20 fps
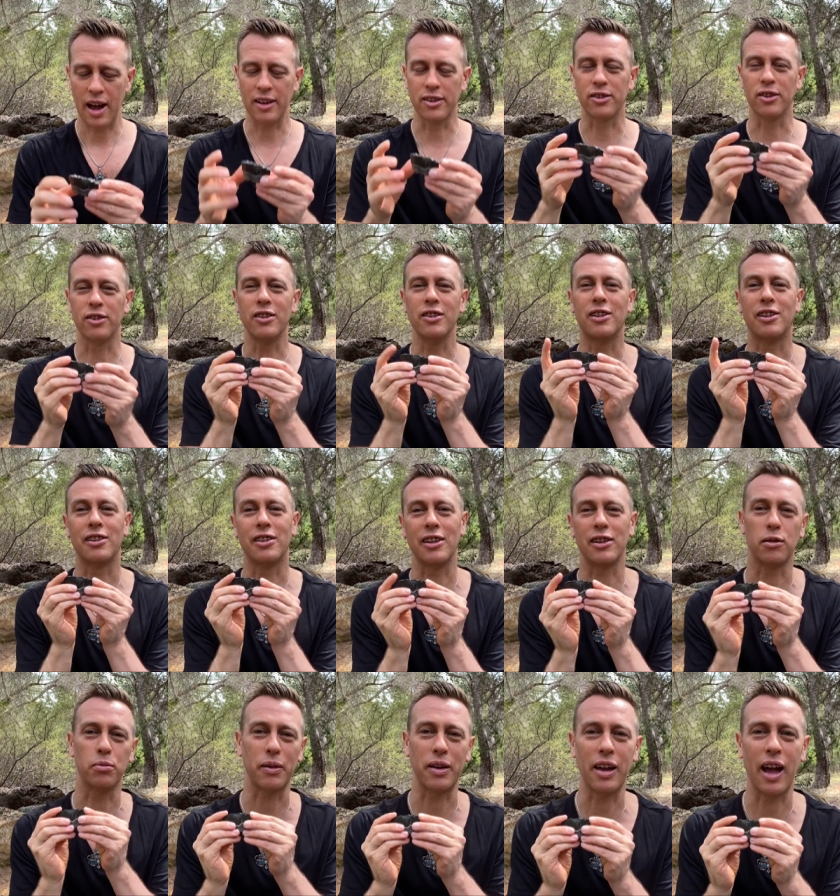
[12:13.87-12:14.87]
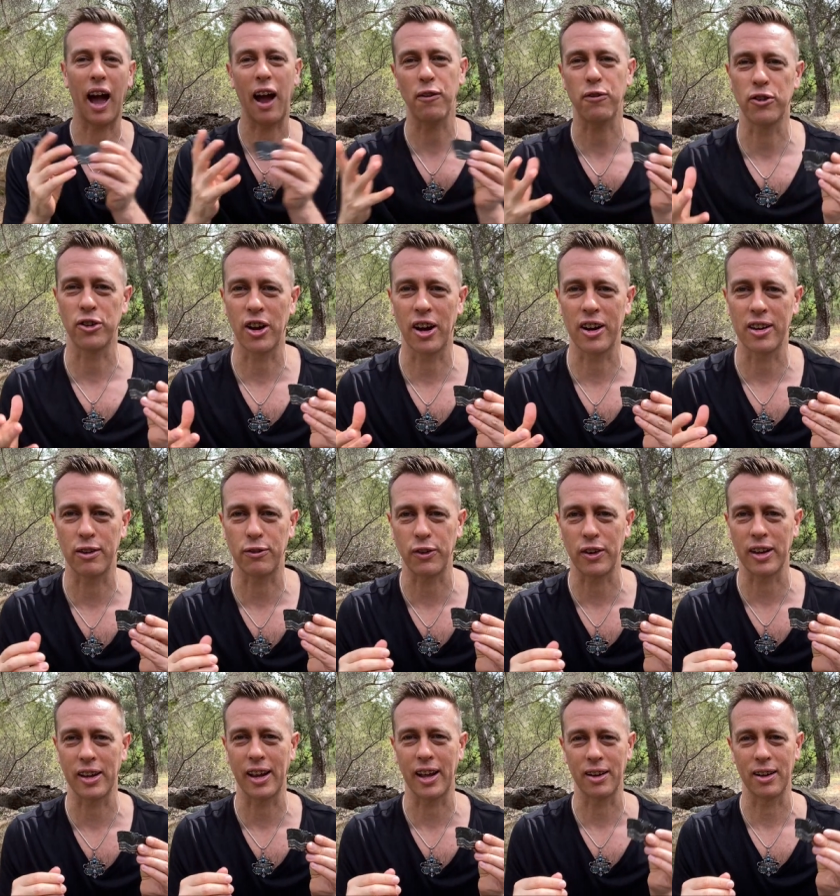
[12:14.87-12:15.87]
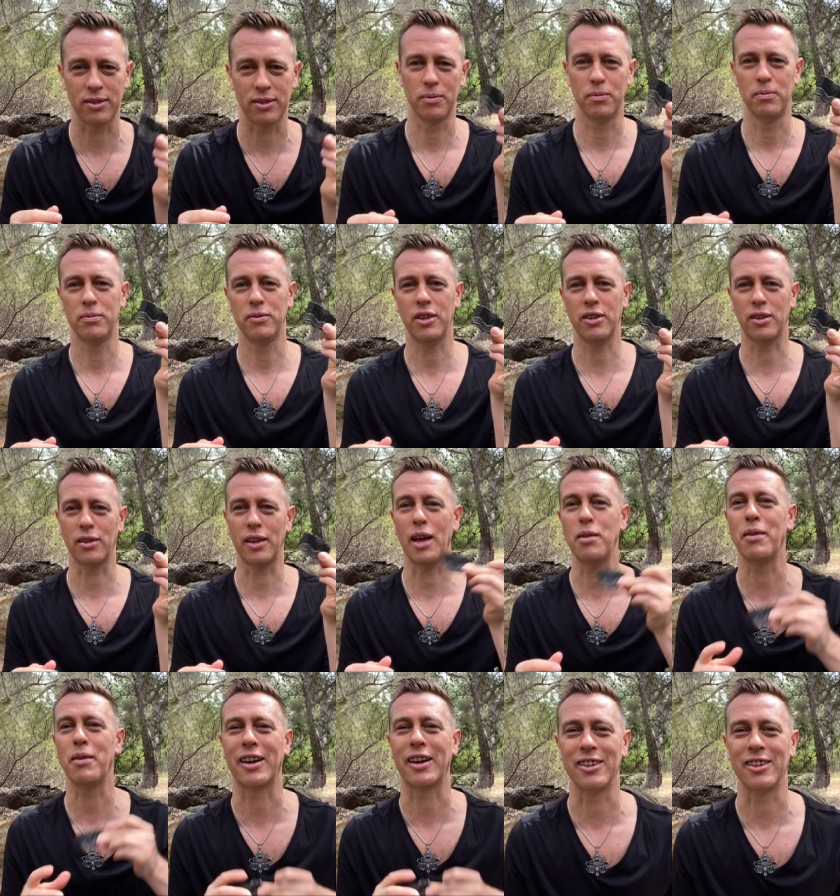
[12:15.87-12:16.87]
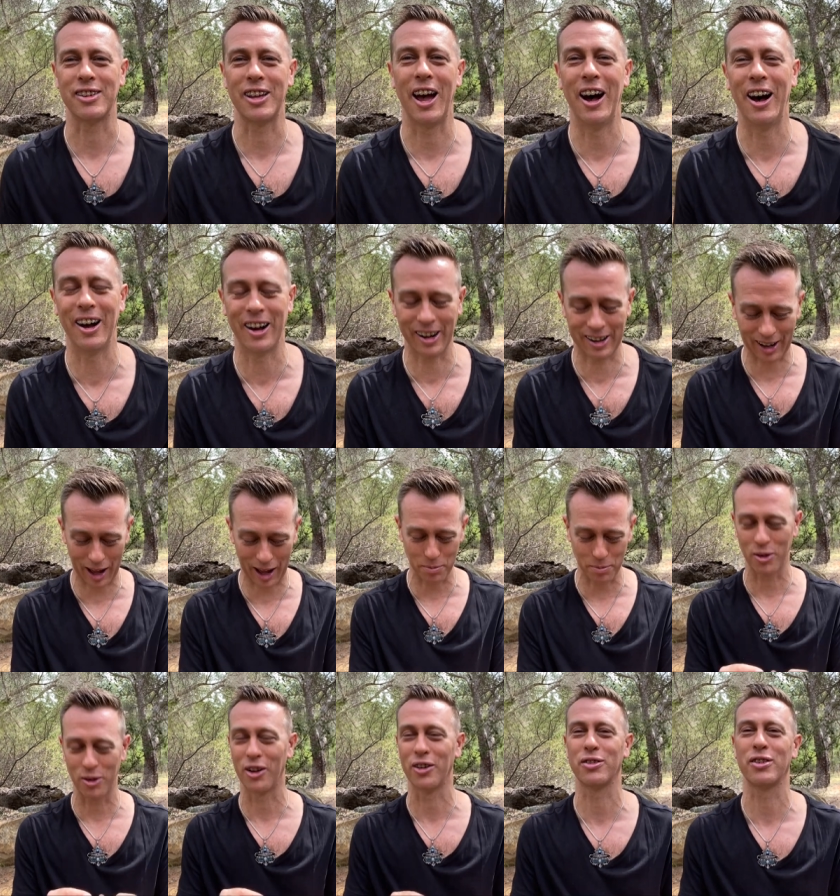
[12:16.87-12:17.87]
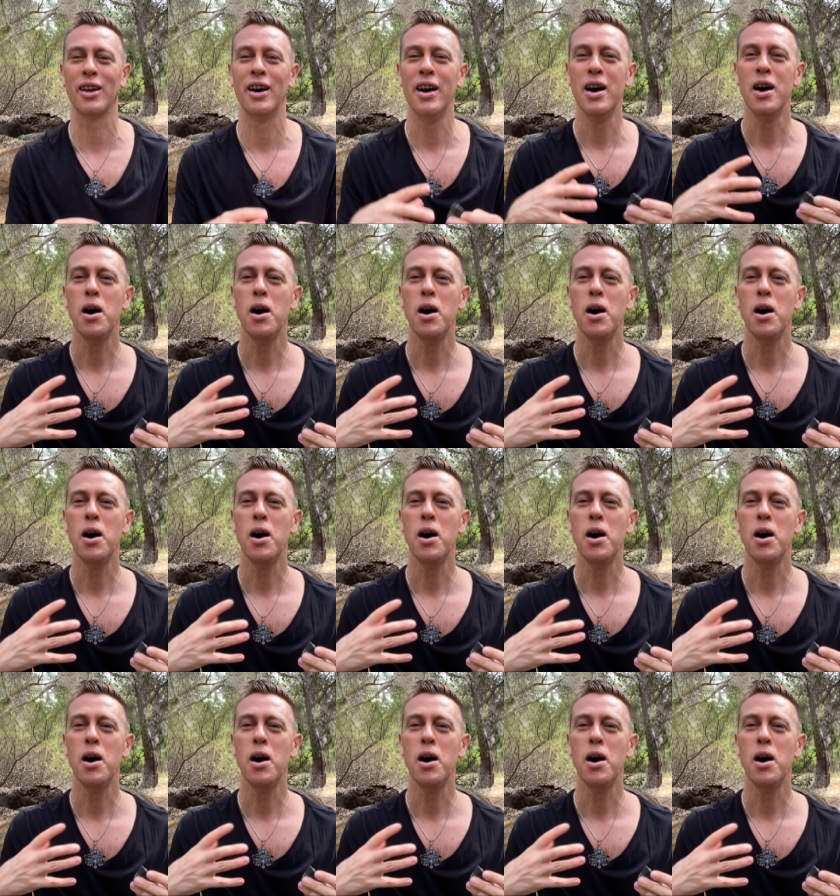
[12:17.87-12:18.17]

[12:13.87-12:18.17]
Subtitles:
And so this was said to be Aphrodite's fingernails. Doesn't that make it sound glamorous?